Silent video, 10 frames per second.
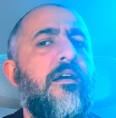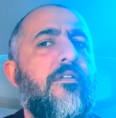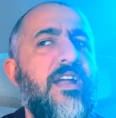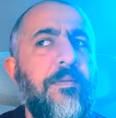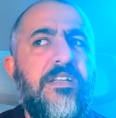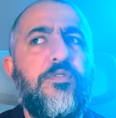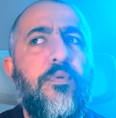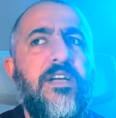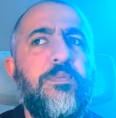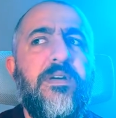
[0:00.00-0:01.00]
Right, I'm kind of
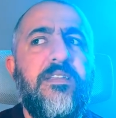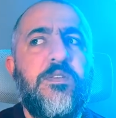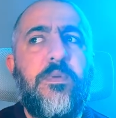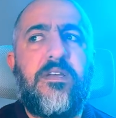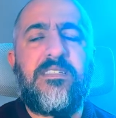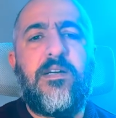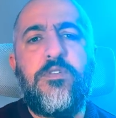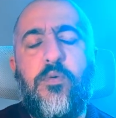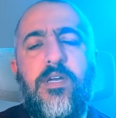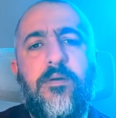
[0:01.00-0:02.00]
surprised by this because I was
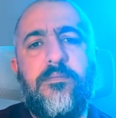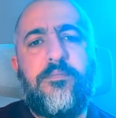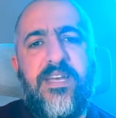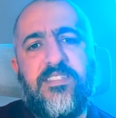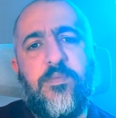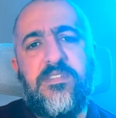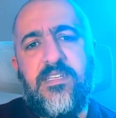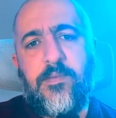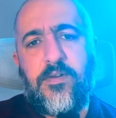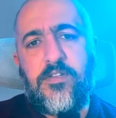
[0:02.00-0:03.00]
quite
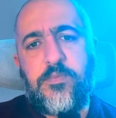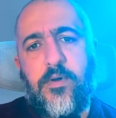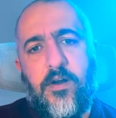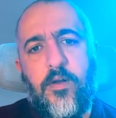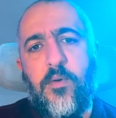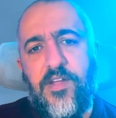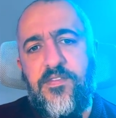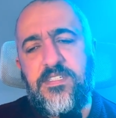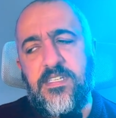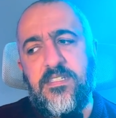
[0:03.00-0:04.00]
pessimistic about this park when I
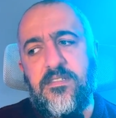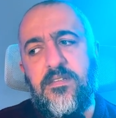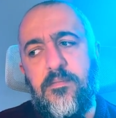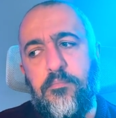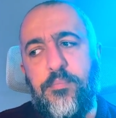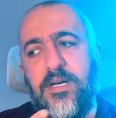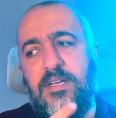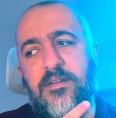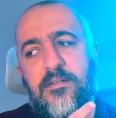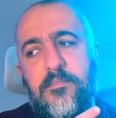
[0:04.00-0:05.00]
visited, but
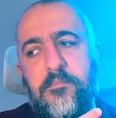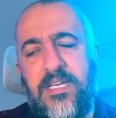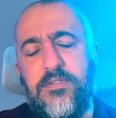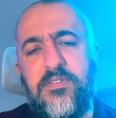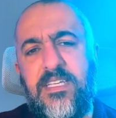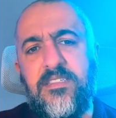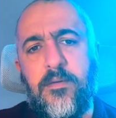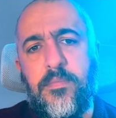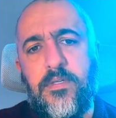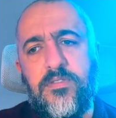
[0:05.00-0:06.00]
based on these
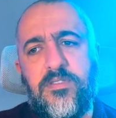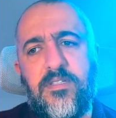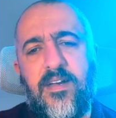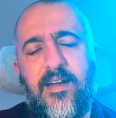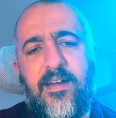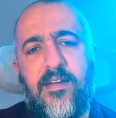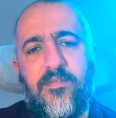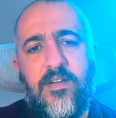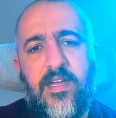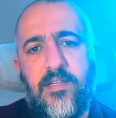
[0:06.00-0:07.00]
numbers, I have
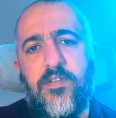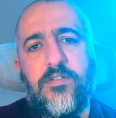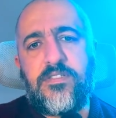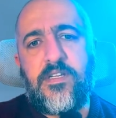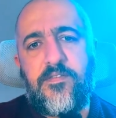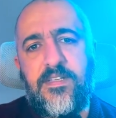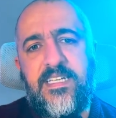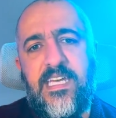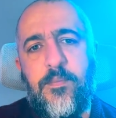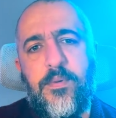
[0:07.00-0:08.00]
a hell of a lot of stuff in
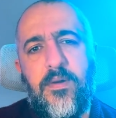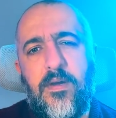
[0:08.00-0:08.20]
keep,